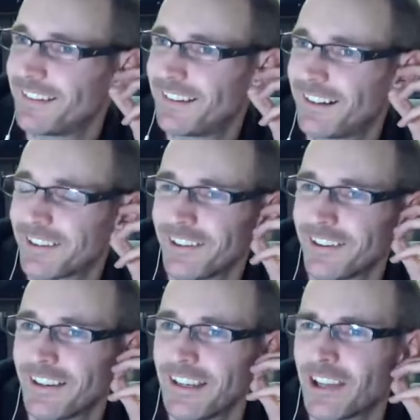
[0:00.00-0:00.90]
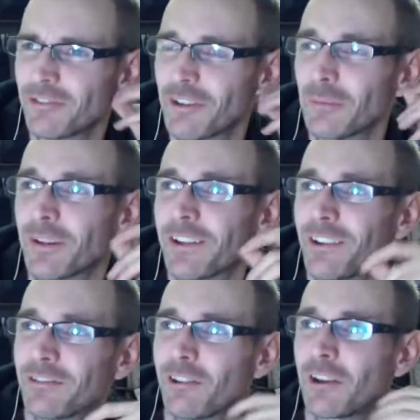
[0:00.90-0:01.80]
I don't know. It's funny because I
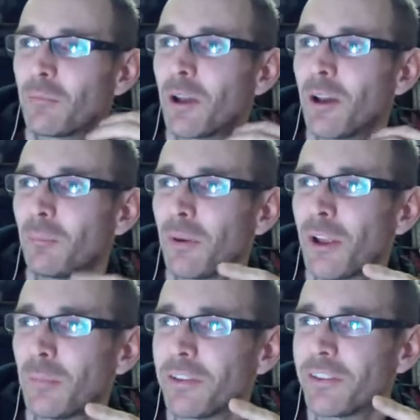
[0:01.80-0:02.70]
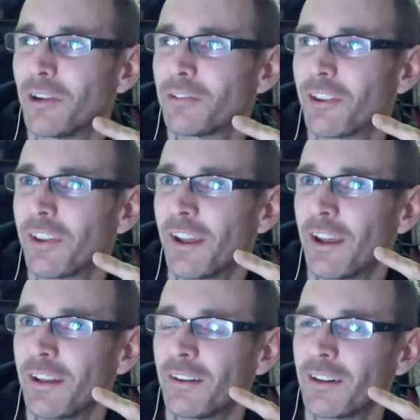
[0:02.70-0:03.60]
was trying to apply myself to that,
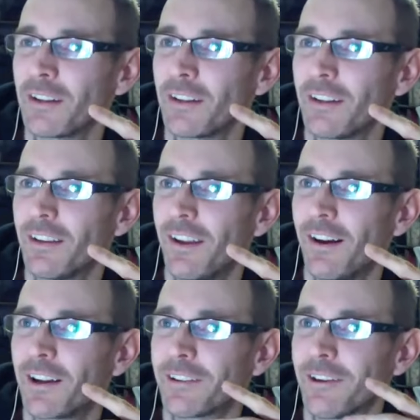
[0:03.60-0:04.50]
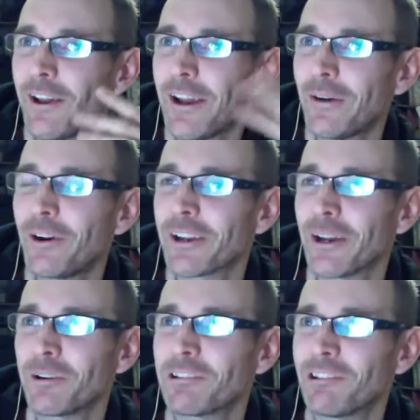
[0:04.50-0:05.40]
and I, I don't know how I
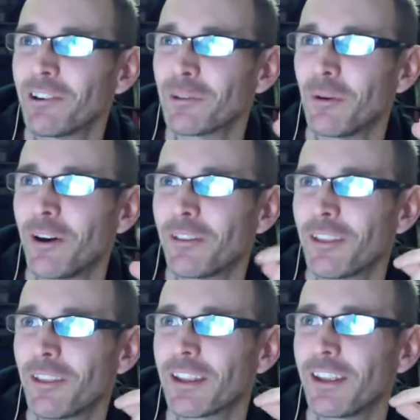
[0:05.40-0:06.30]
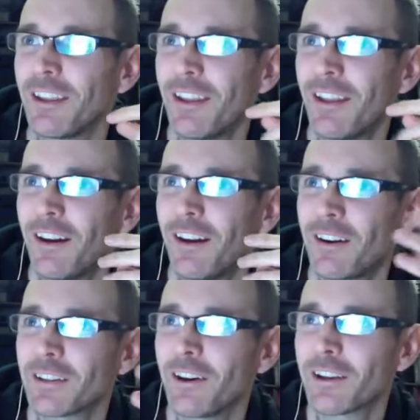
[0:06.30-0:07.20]
come across, but I think I,
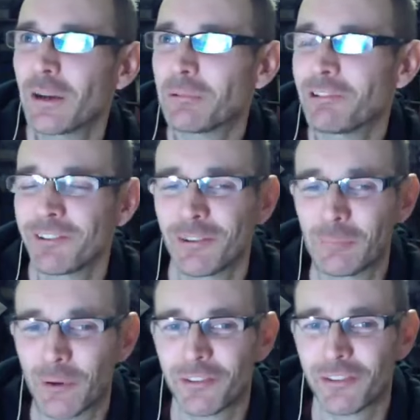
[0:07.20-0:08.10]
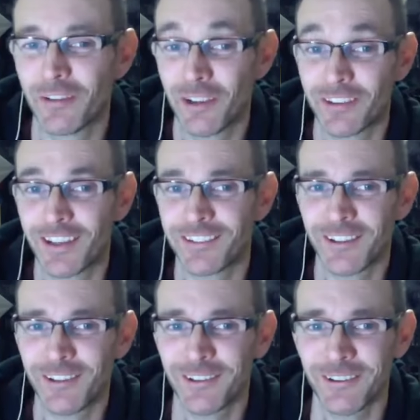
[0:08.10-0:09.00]
I come across as positive as, as
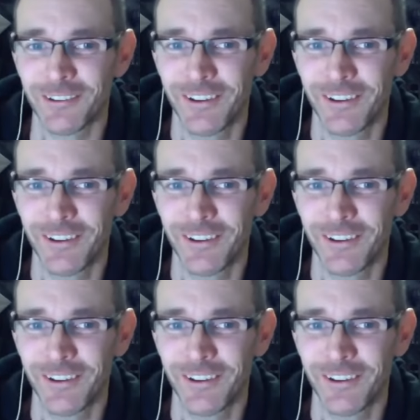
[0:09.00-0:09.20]
you do.